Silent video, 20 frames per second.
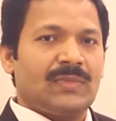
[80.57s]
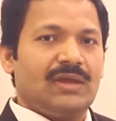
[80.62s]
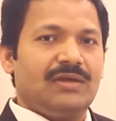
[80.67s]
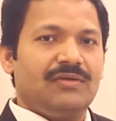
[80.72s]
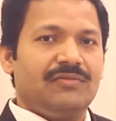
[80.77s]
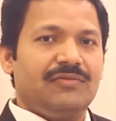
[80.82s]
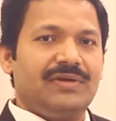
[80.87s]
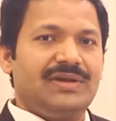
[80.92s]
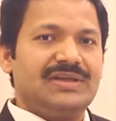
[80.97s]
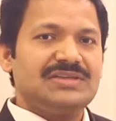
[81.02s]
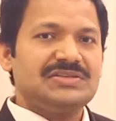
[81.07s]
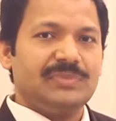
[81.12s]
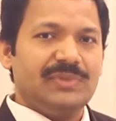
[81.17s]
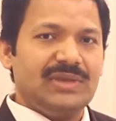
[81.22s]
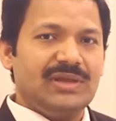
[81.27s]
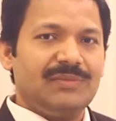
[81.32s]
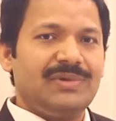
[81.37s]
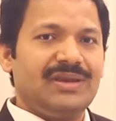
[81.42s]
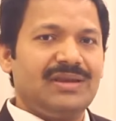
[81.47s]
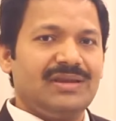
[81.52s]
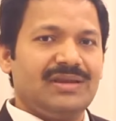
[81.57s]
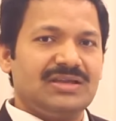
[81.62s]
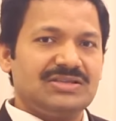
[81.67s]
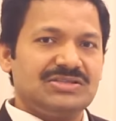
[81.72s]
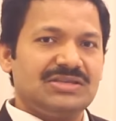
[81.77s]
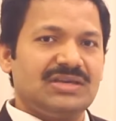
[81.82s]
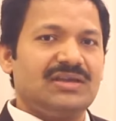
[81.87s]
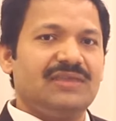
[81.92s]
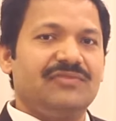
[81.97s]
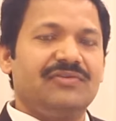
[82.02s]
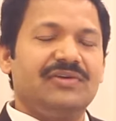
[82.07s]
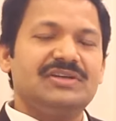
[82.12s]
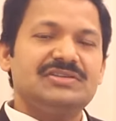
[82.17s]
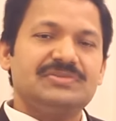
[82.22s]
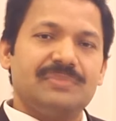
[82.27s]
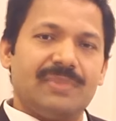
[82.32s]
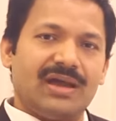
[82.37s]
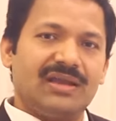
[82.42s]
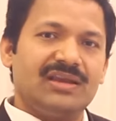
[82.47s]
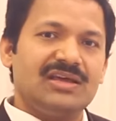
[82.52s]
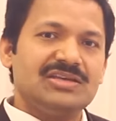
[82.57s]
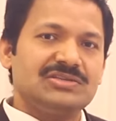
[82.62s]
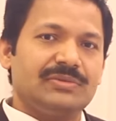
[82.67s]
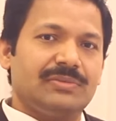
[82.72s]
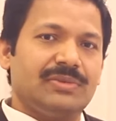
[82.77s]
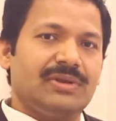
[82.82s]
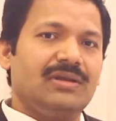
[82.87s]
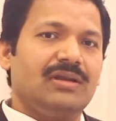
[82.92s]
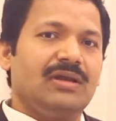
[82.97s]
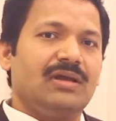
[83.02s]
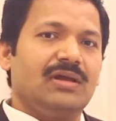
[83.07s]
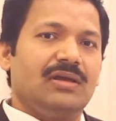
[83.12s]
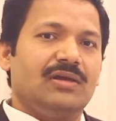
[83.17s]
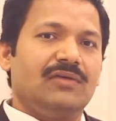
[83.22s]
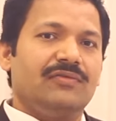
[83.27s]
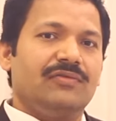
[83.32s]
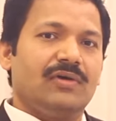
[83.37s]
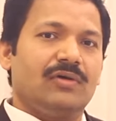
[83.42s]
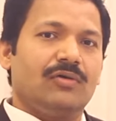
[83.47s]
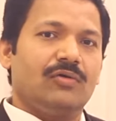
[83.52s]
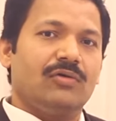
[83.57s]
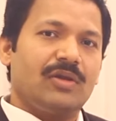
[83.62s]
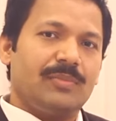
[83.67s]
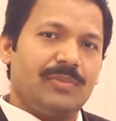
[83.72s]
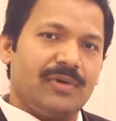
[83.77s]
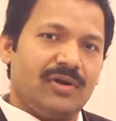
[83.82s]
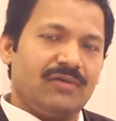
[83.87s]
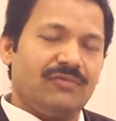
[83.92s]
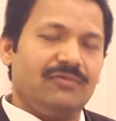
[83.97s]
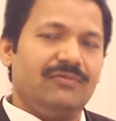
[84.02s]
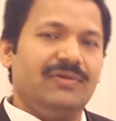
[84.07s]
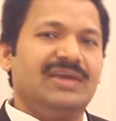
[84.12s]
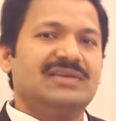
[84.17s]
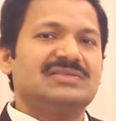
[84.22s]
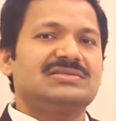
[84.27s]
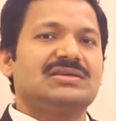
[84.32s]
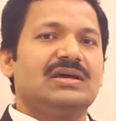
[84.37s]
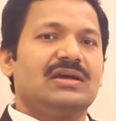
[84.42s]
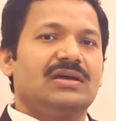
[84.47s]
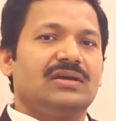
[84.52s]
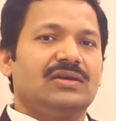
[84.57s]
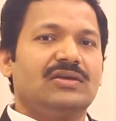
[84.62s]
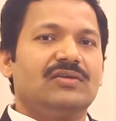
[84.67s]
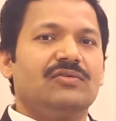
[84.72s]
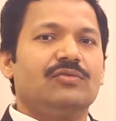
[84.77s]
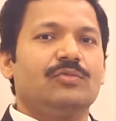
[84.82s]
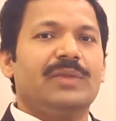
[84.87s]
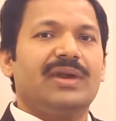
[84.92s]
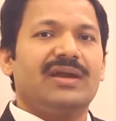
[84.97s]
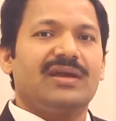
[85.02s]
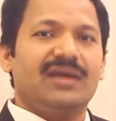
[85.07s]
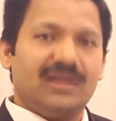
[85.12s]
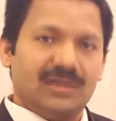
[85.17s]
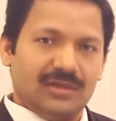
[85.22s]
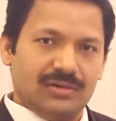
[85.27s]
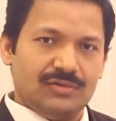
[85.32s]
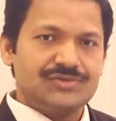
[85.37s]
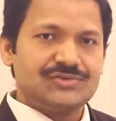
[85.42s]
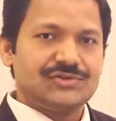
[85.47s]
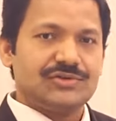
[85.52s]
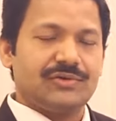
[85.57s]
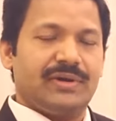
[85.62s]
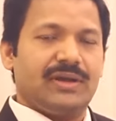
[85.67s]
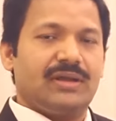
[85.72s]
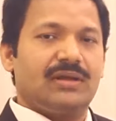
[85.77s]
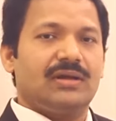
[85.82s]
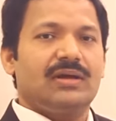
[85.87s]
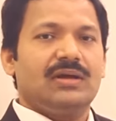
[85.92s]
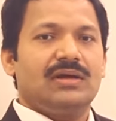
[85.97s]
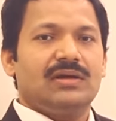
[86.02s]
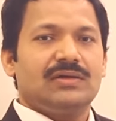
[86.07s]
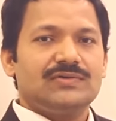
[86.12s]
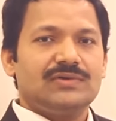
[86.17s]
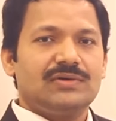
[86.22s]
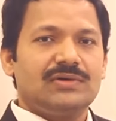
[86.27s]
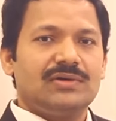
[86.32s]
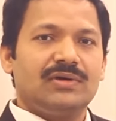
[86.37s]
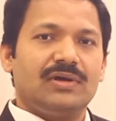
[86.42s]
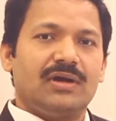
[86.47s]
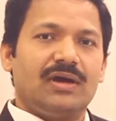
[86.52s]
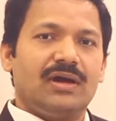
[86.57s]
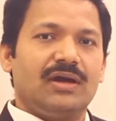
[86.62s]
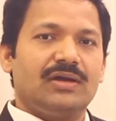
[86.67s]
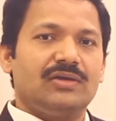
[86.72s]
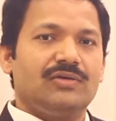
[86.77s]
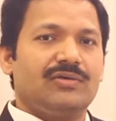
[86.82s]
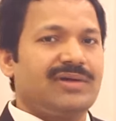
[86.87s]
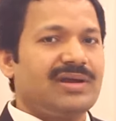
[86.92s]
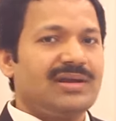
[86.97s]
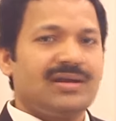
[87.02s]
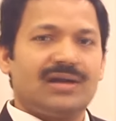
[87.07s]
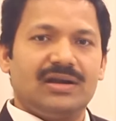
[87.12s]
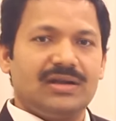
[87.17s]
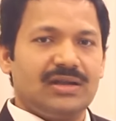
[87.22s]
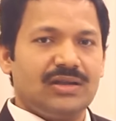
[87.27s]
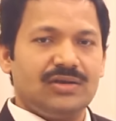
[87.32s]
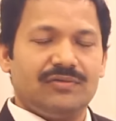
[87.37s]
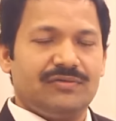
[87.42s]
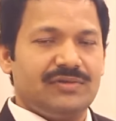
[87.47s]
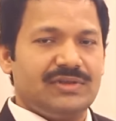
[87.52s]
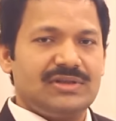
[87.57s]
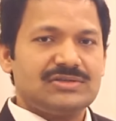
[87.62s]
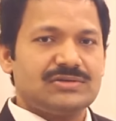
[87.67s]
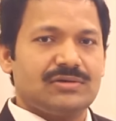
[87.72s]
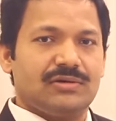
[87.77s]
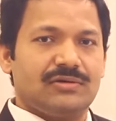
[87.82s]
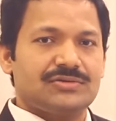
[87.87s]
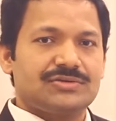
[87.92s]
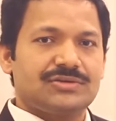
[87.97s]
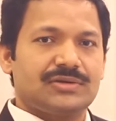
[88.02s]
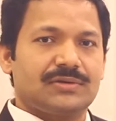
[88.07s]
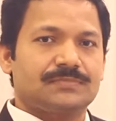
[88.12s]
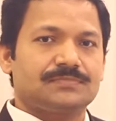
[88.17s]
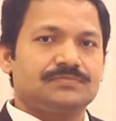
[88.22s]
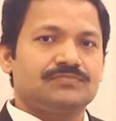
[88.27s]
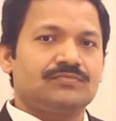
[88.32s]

If it is minimal itching, if it is manageable, if you, over a period of weeks, you may get used to it. So uh, you can continue with the solution.